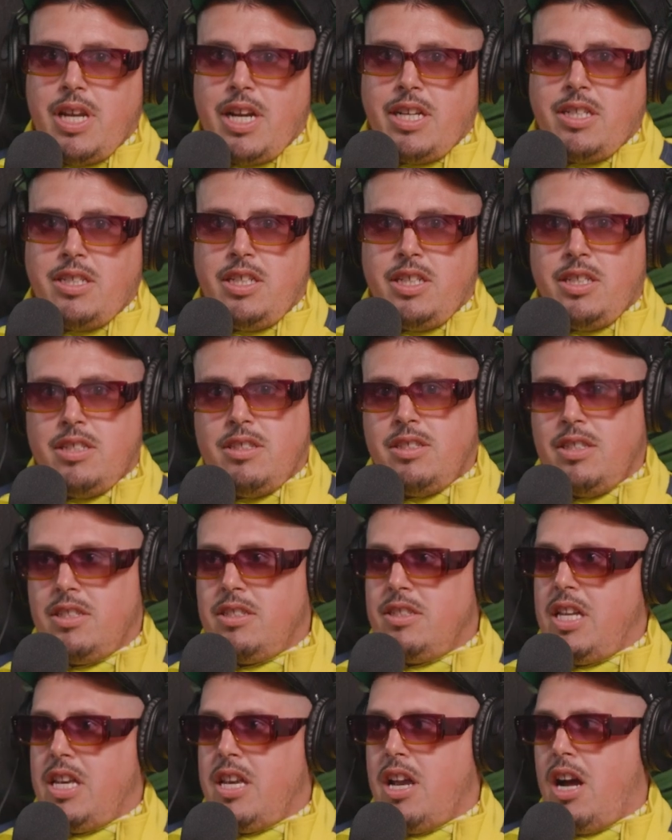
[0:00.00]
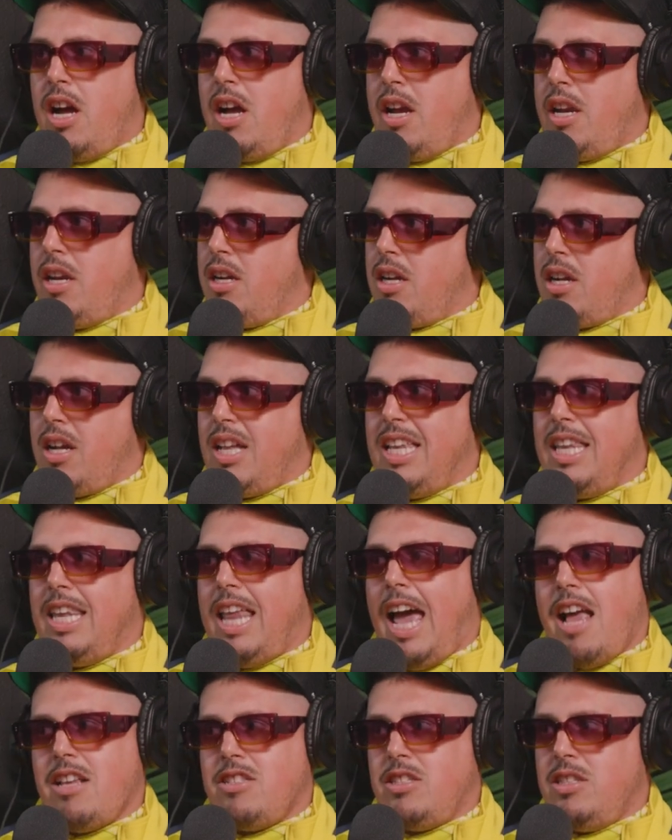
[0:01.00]
1969, a
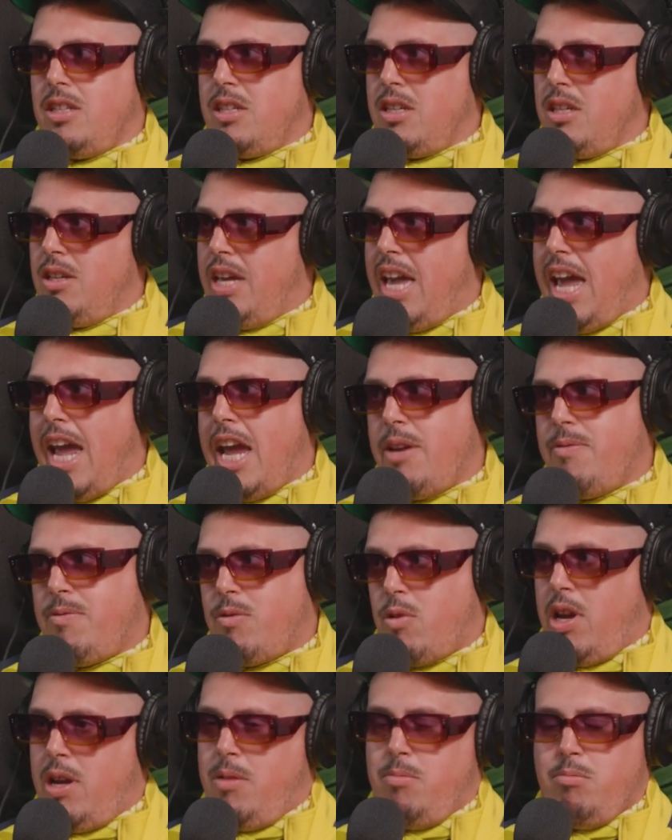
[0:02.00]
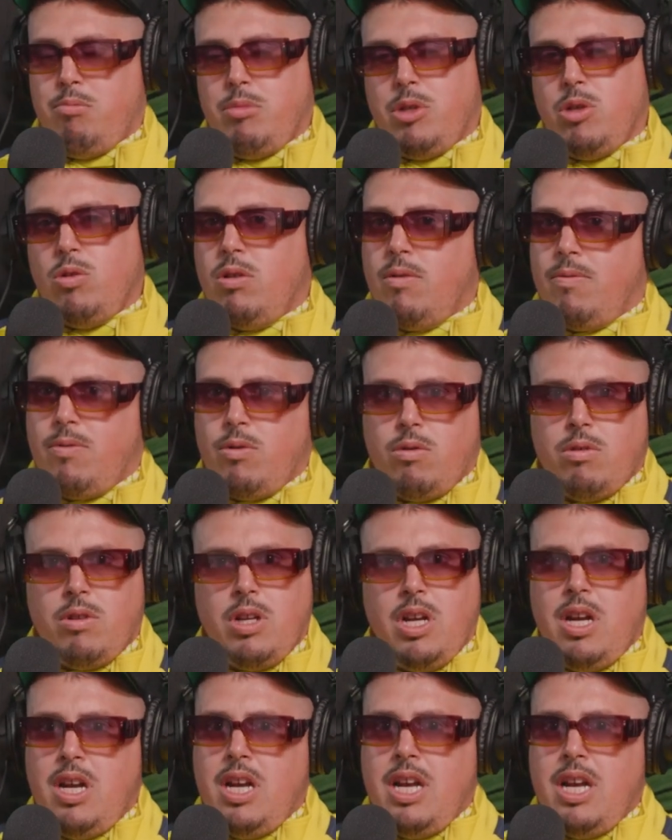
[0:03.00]
classic, A-frame, beautiful